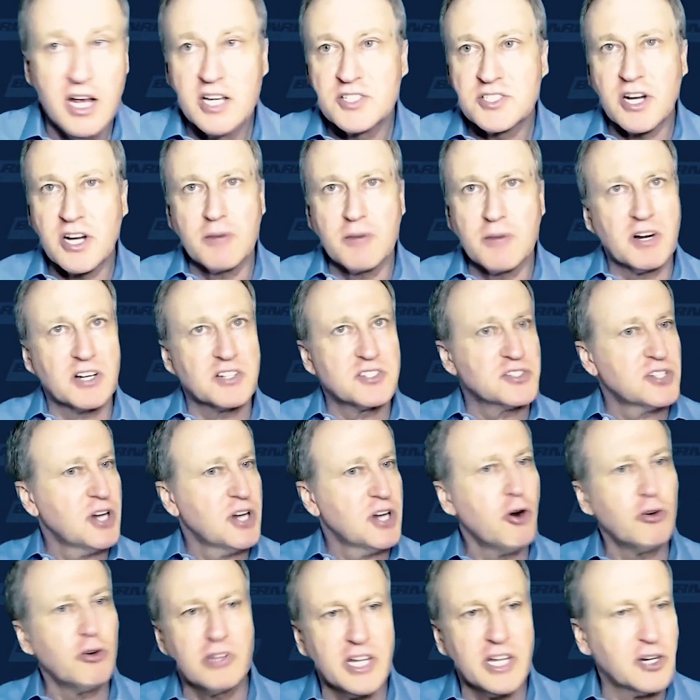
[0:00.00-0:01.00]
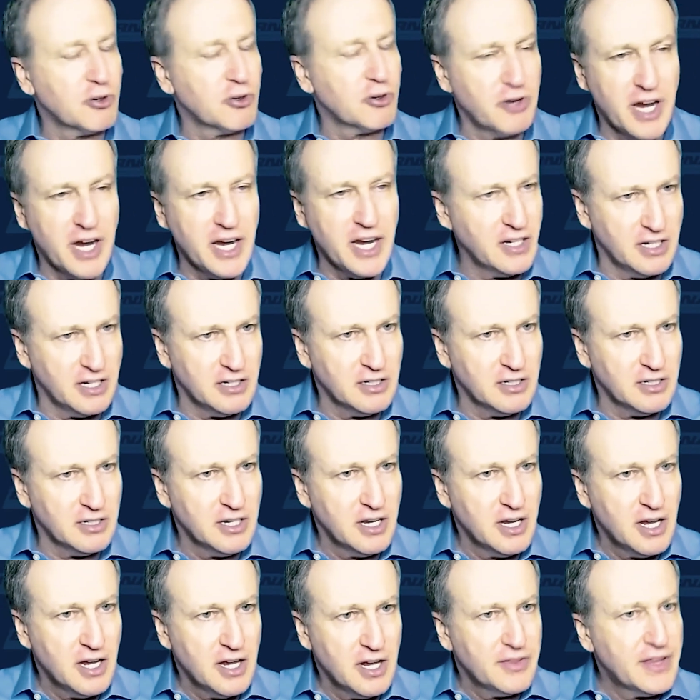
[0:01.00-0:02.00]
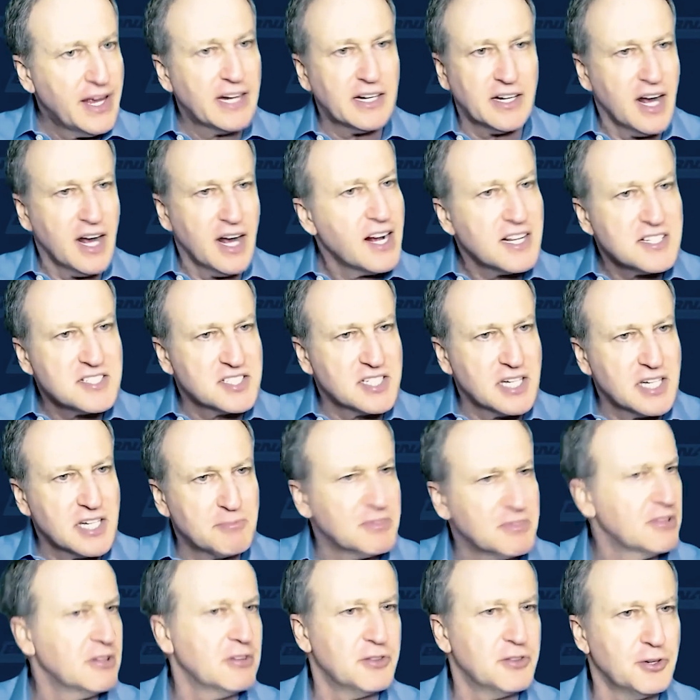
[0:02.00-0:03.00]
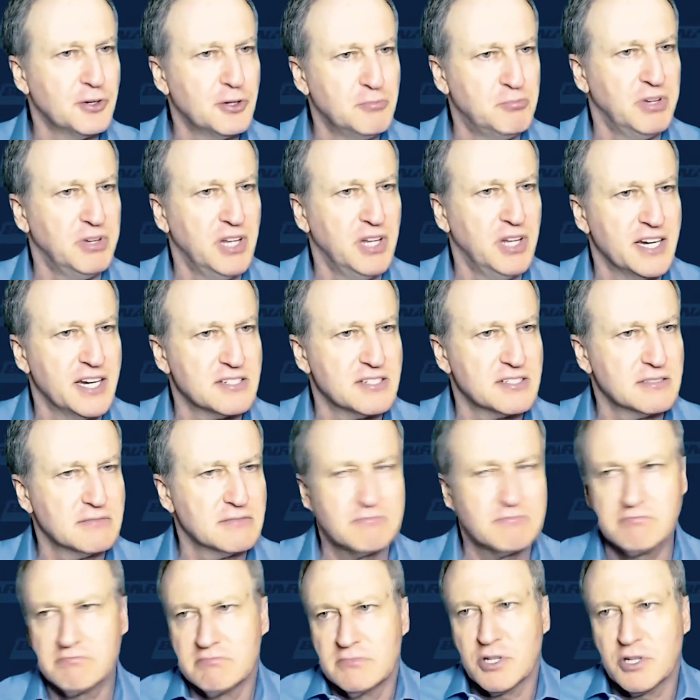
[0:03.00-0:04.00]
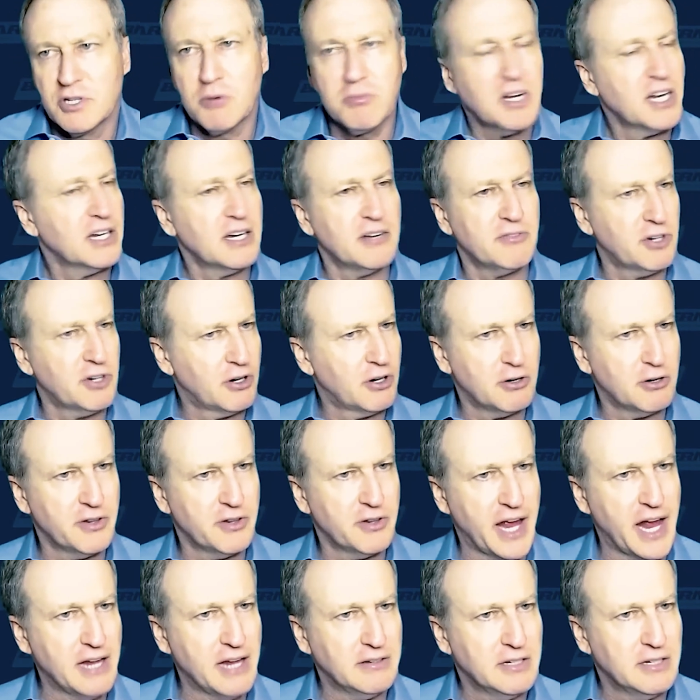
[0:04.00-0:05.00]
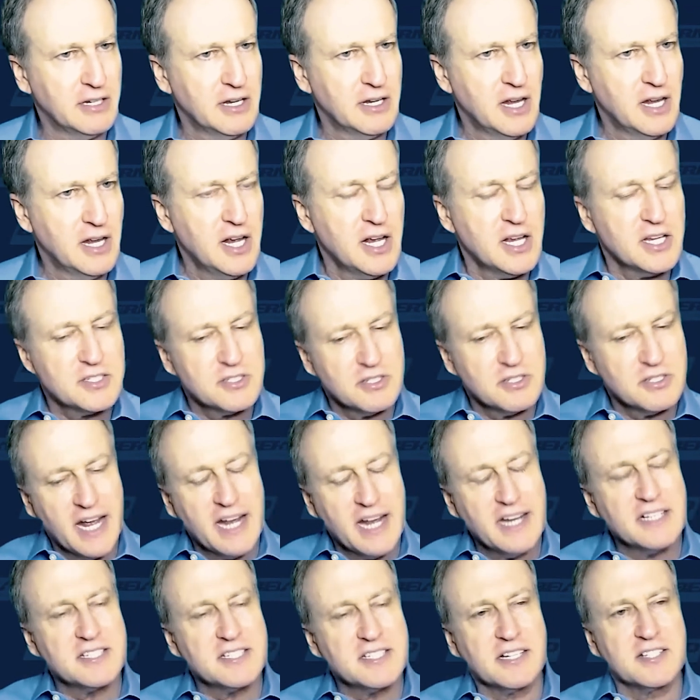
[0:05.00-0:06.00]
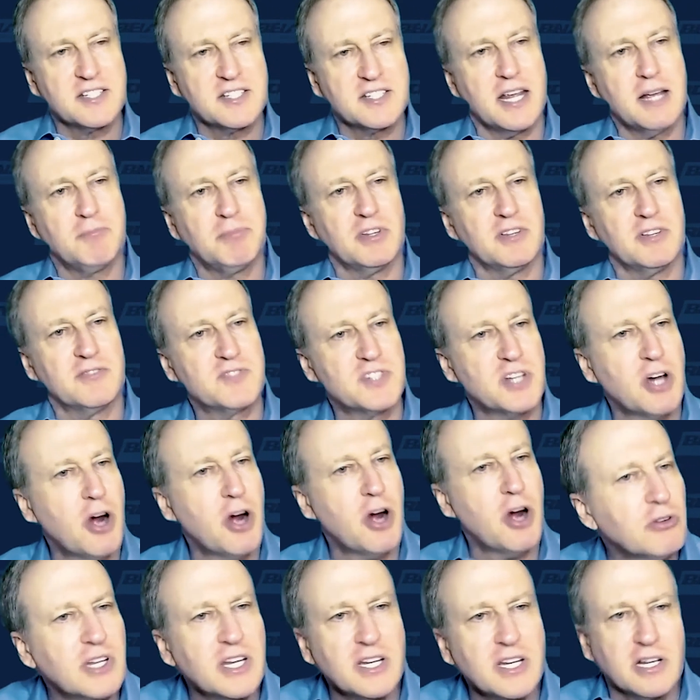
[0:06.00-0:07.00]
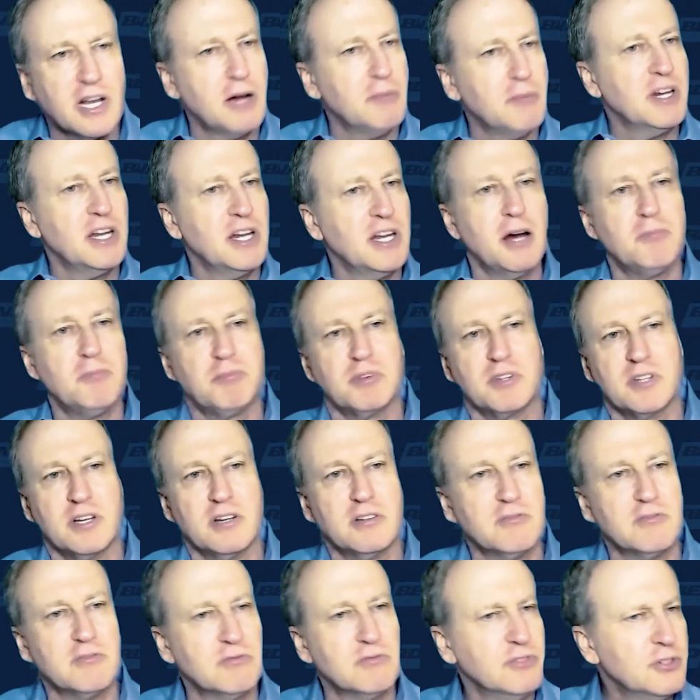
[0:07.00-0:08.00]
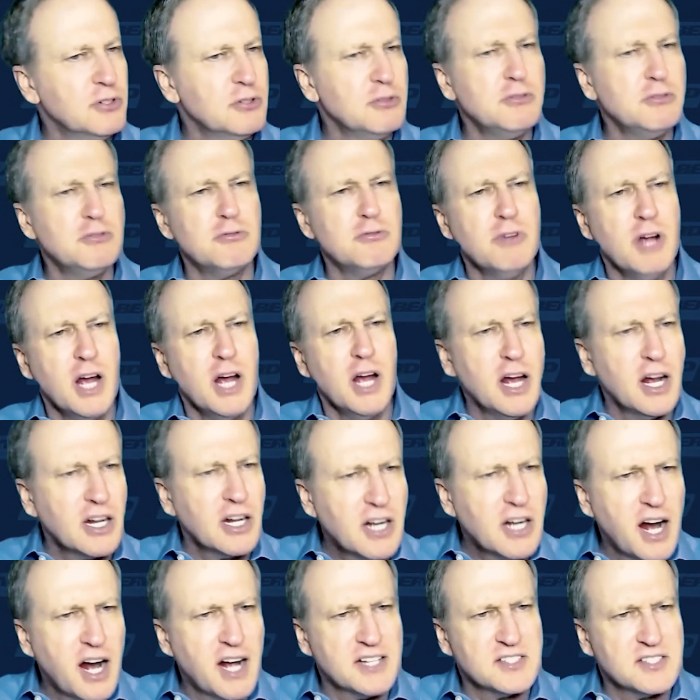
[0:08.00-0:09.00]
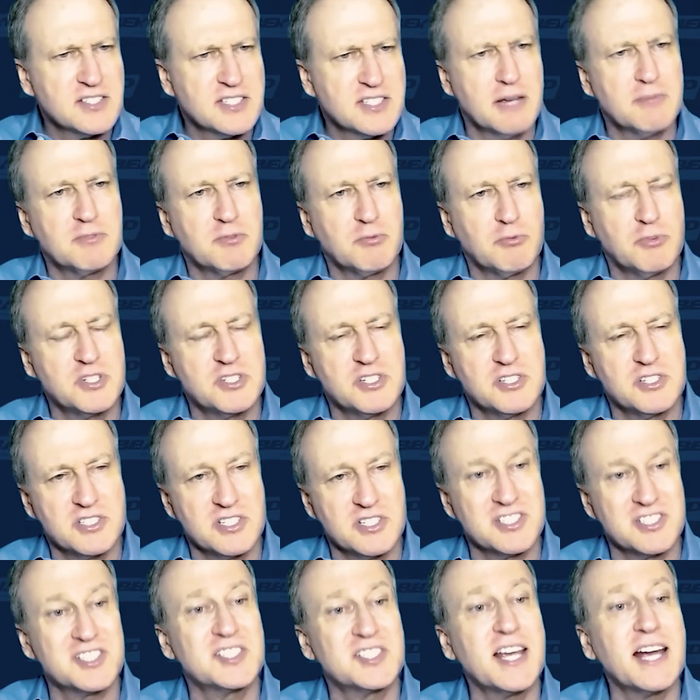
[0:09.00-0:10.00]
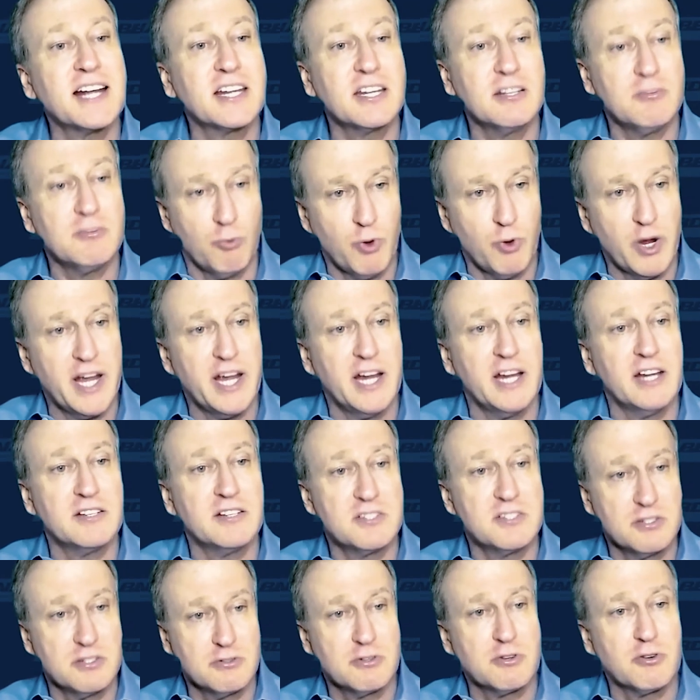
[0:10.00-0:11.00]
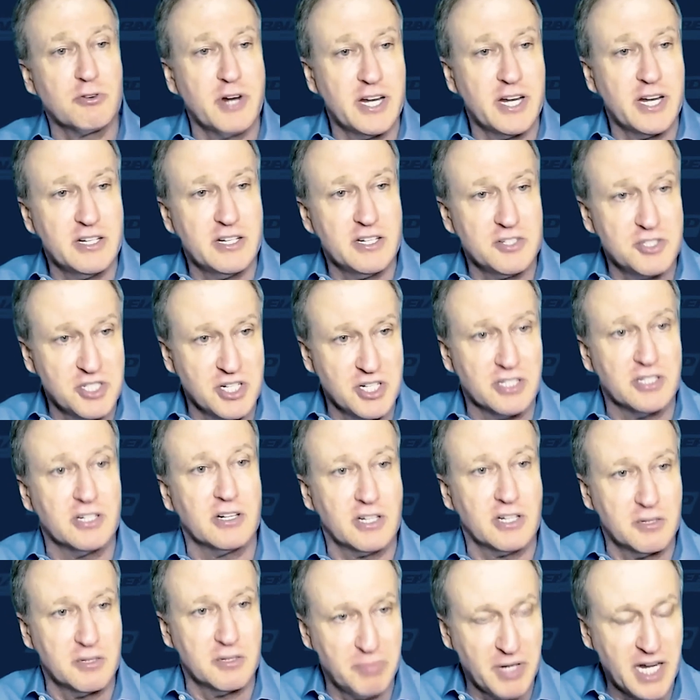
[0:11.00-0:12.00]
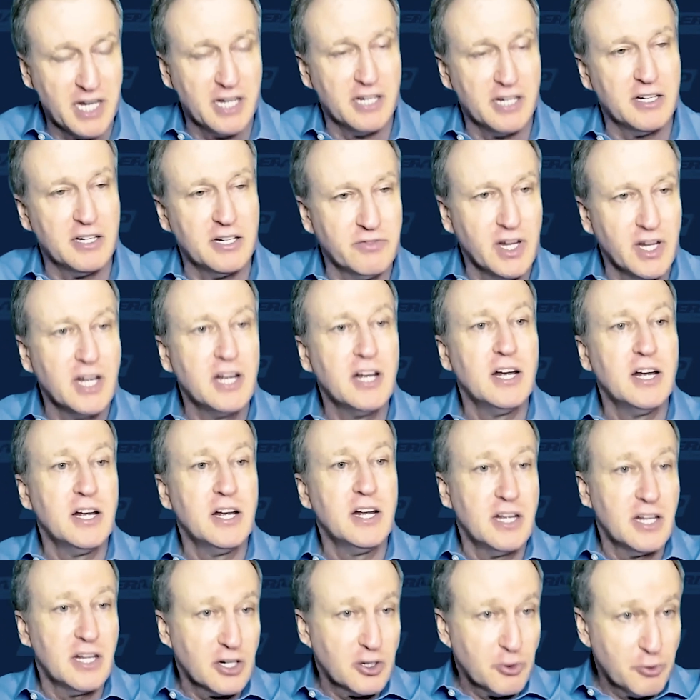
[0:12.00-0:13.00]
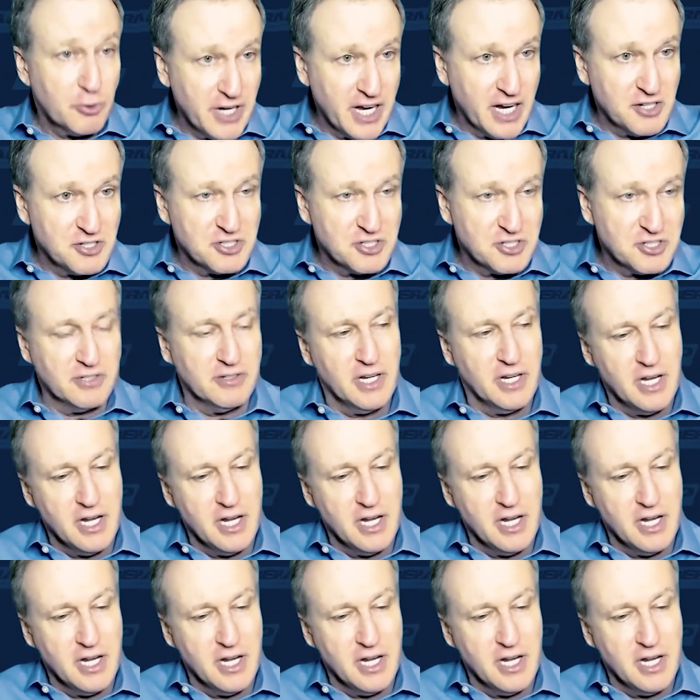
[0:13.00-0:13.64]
Starbucks totally created that concept of the third place. Nobody had yeah. ever heard of that. So that is an example of totally coming up with a new concept, which is the second way to create an agenda, competitive creation.